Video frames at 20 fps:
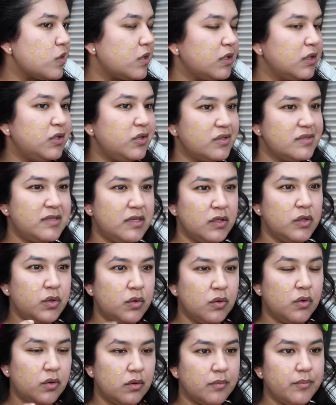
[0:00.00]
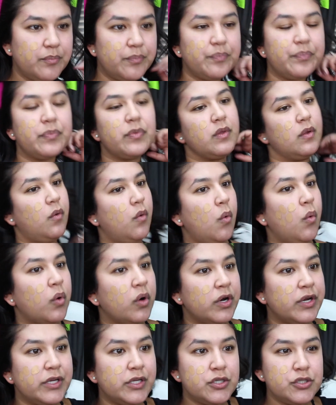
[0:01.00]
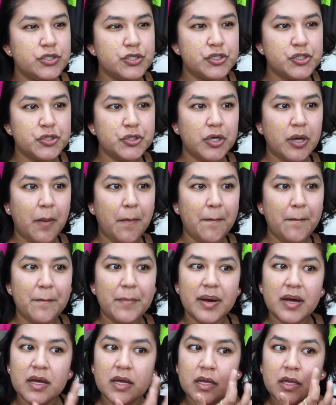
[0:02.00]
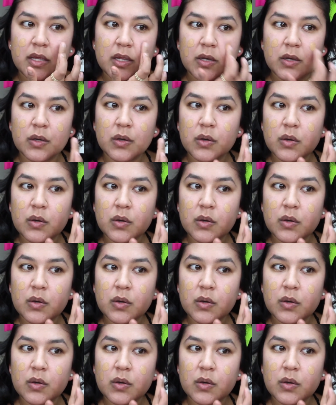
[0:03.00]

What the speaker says: It looks a little orange, but